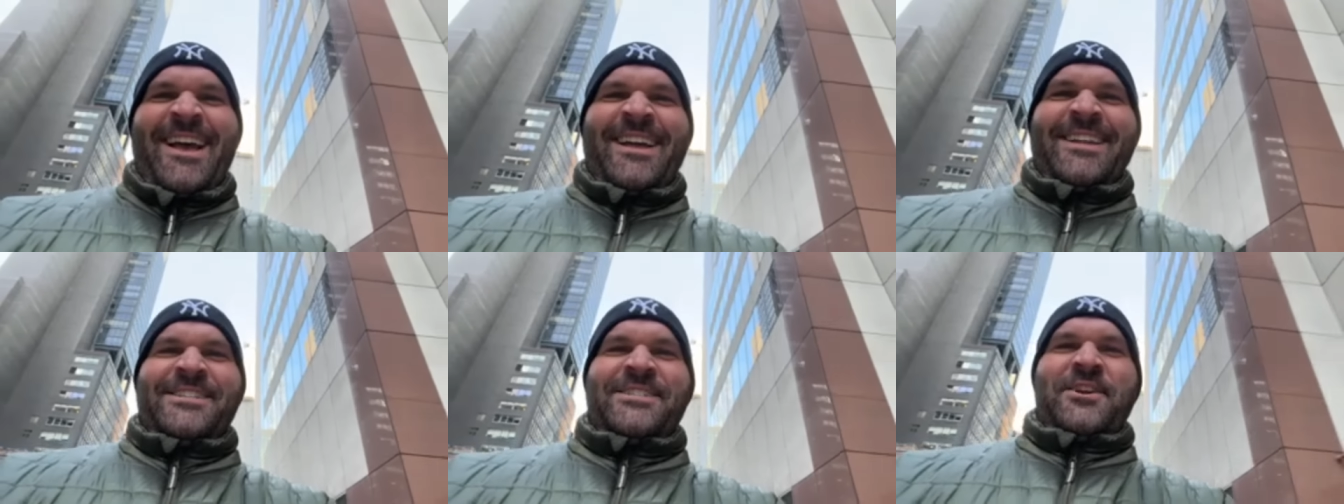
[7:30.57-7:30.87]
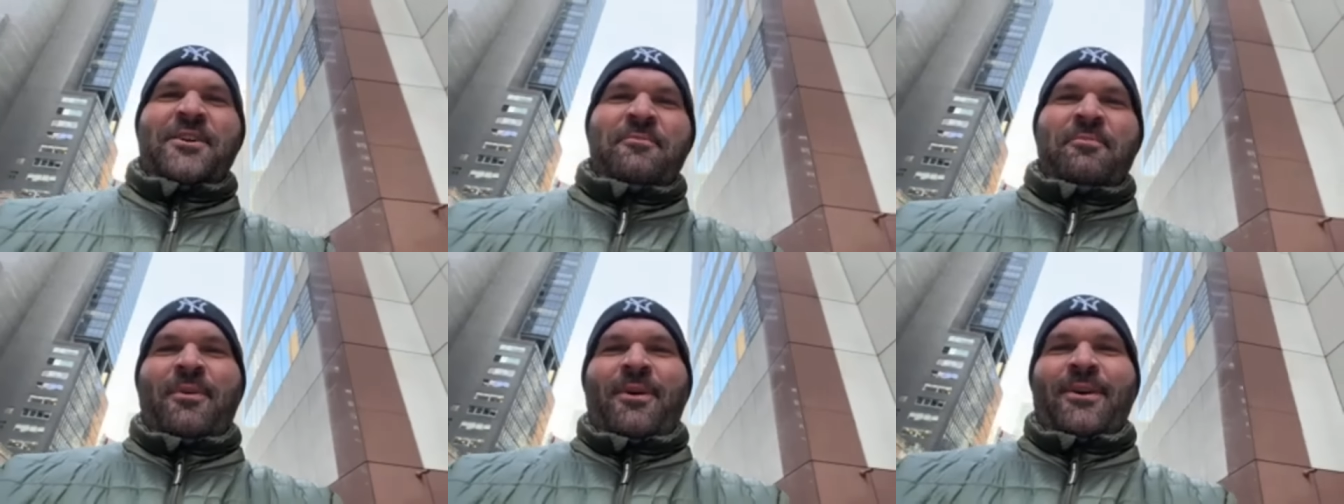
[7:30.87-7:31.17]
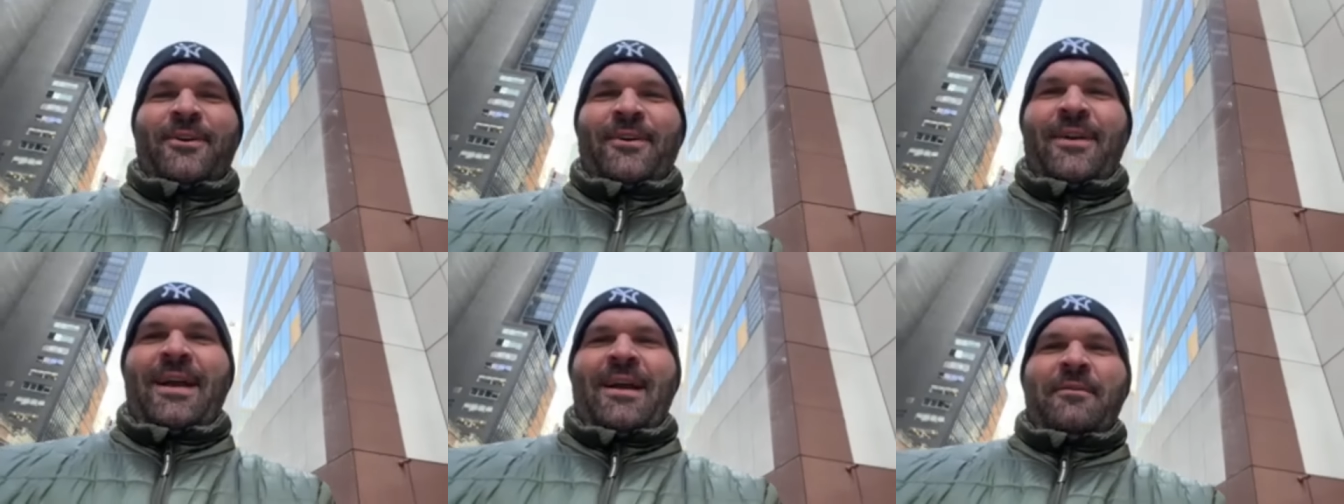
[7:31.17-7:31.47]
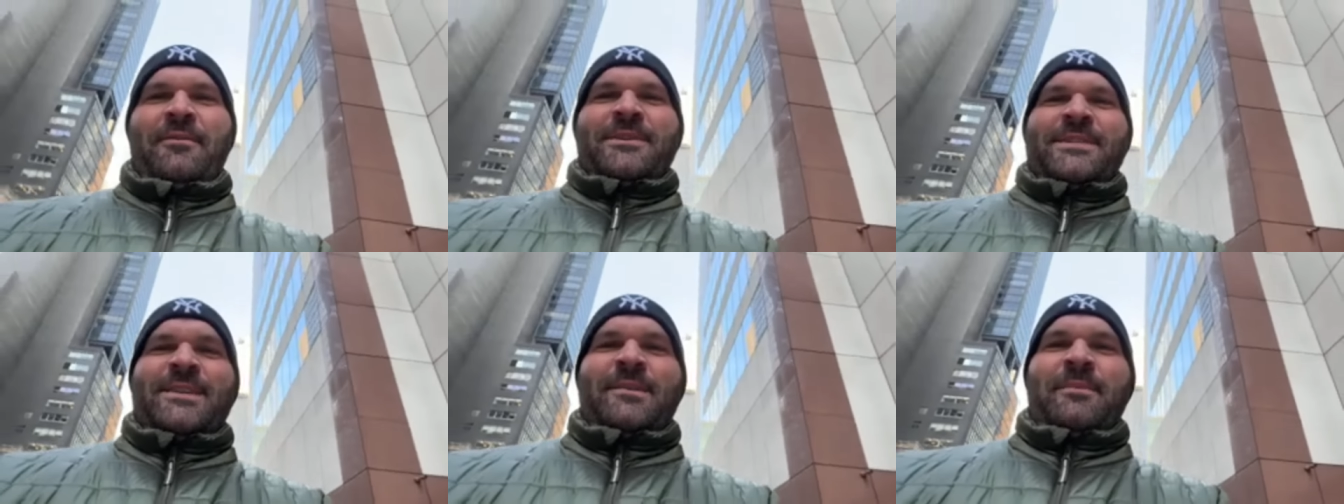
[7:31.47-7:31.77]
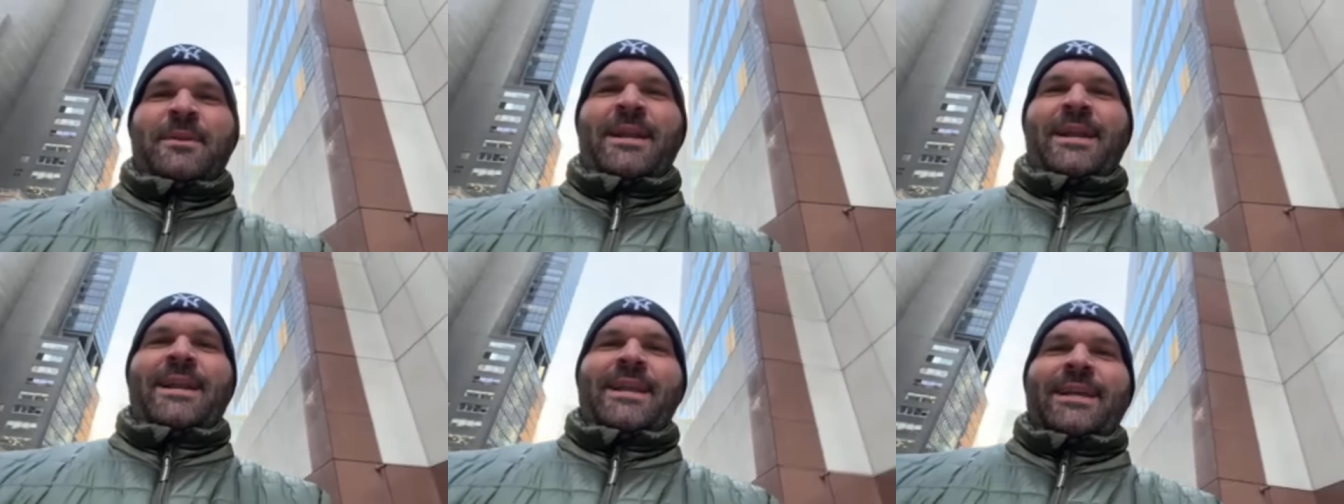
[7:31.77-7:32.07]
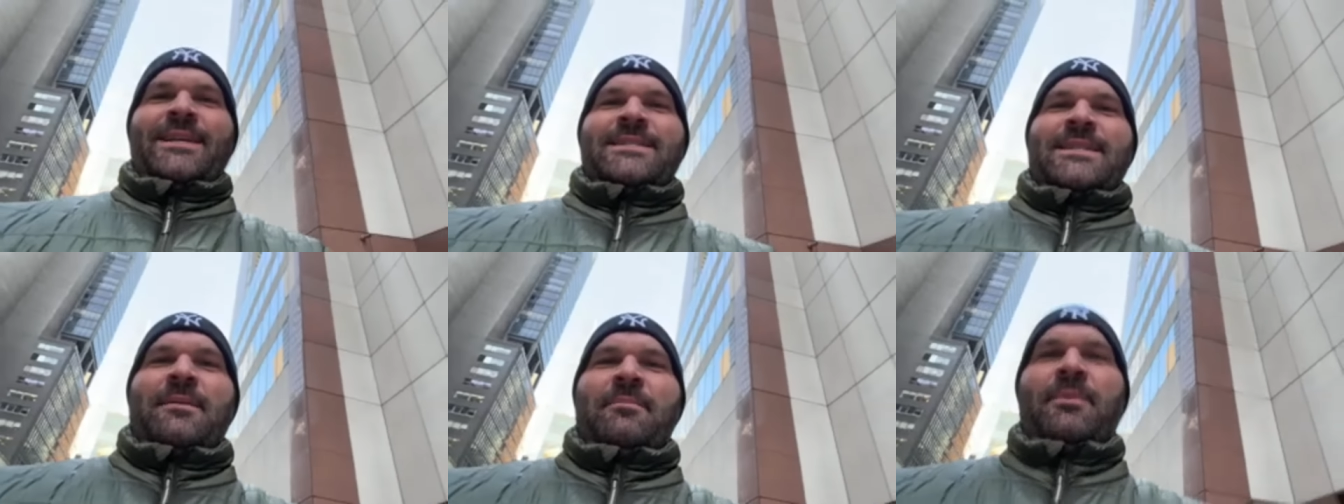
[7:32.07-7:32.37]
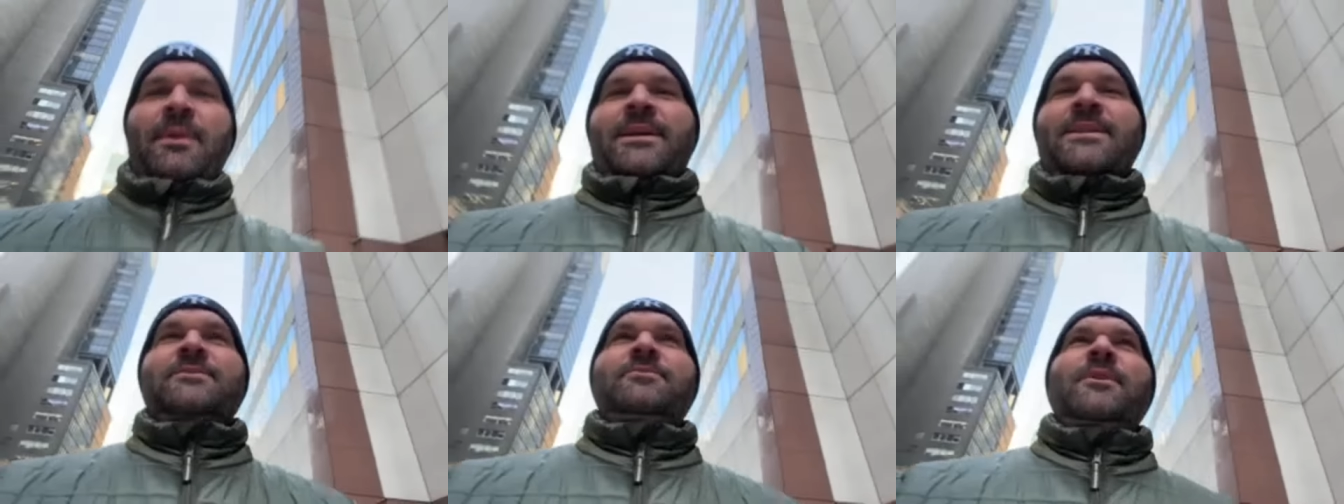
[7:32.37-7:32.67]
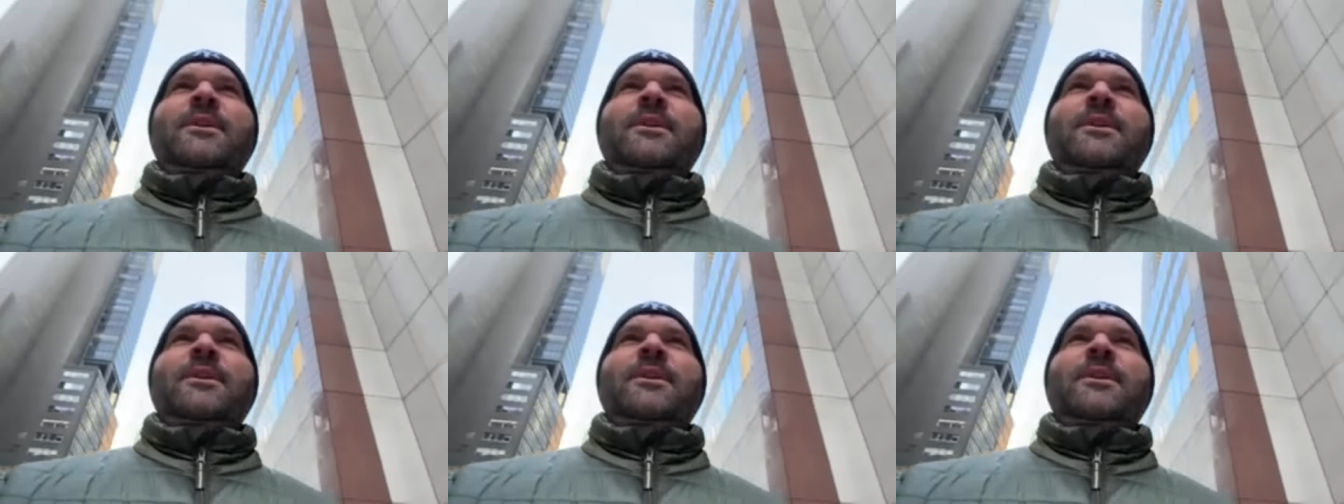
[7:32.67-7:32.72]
Joe Parker, how intimidating is that place?